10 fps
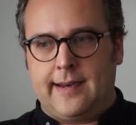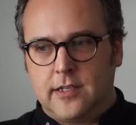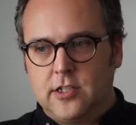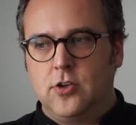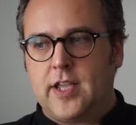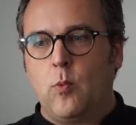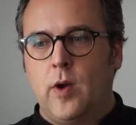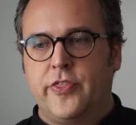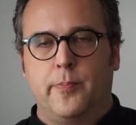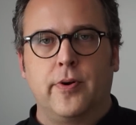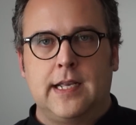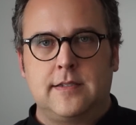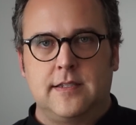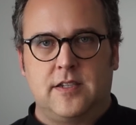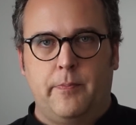and look at what the
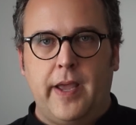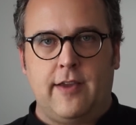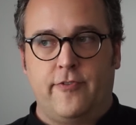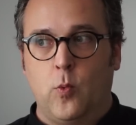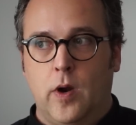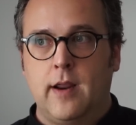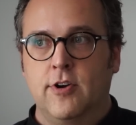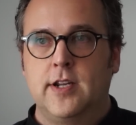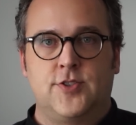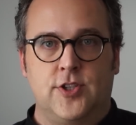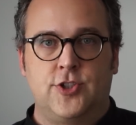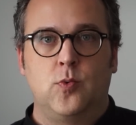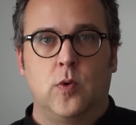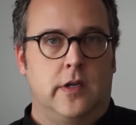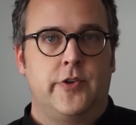price is to pay for whatever it is that
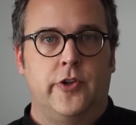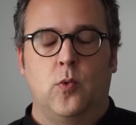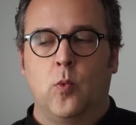you want to do.